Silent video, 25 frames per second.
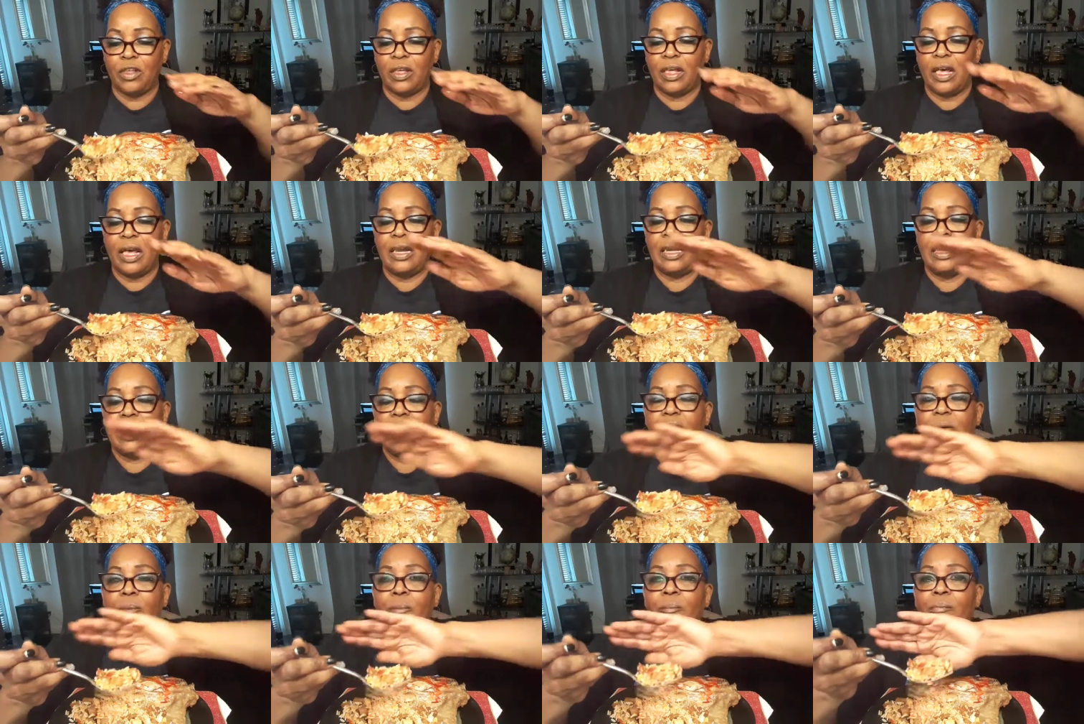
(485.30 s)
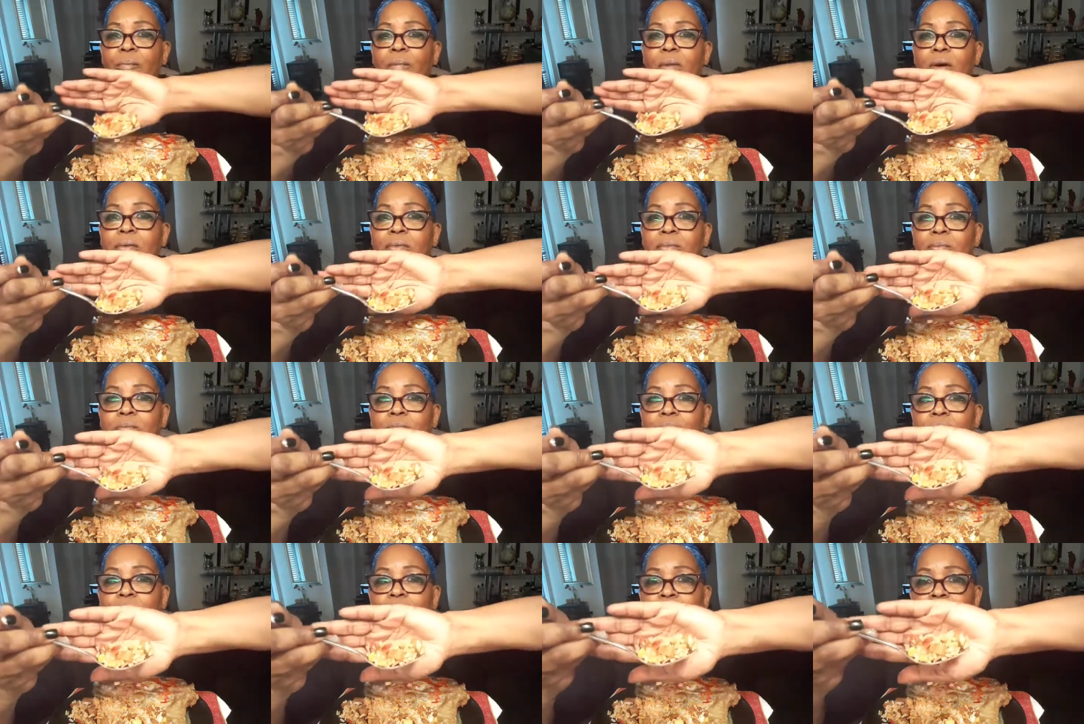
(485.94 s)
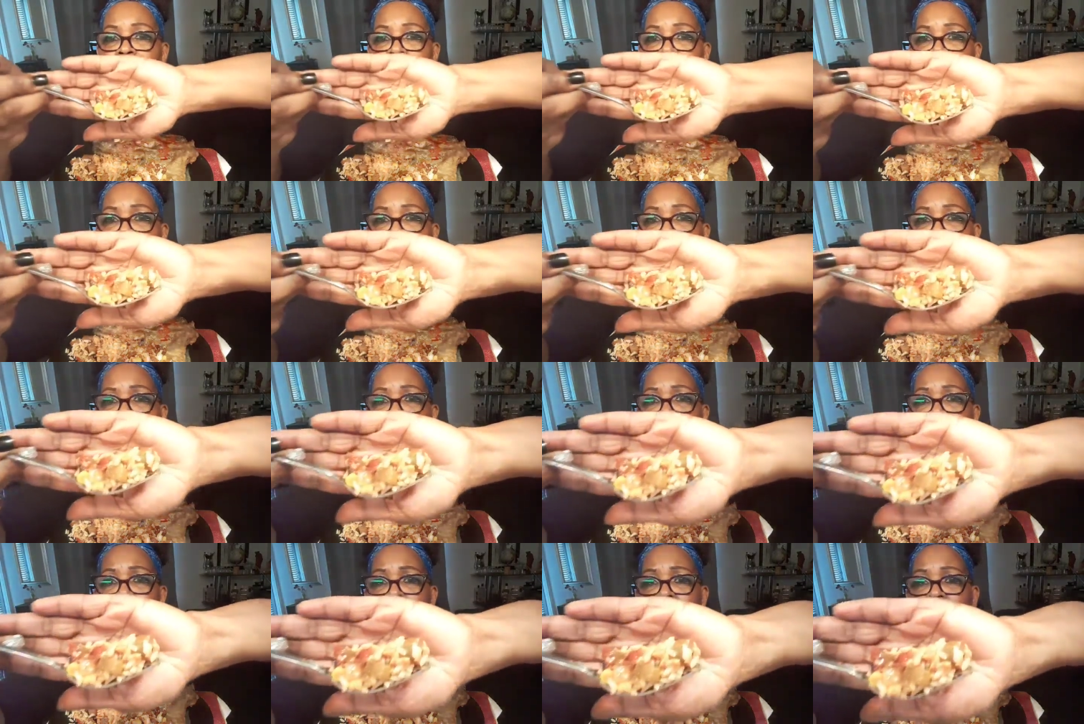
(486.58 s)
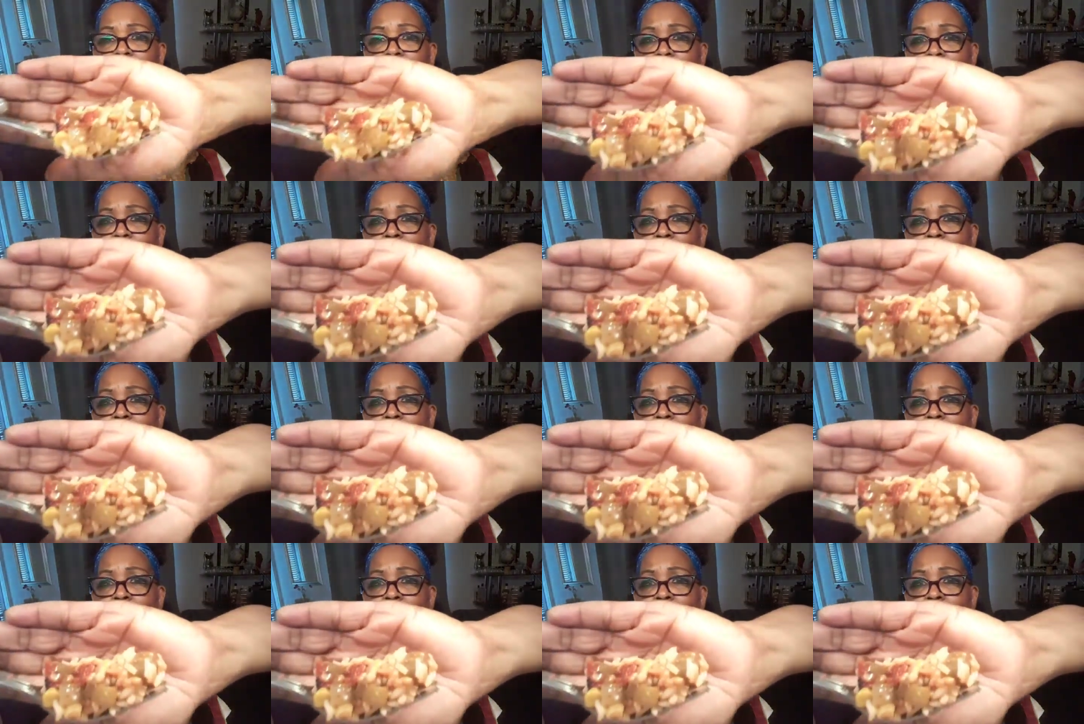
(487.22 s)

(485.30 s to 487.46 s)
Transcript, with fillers: Can't let them. Take a bite.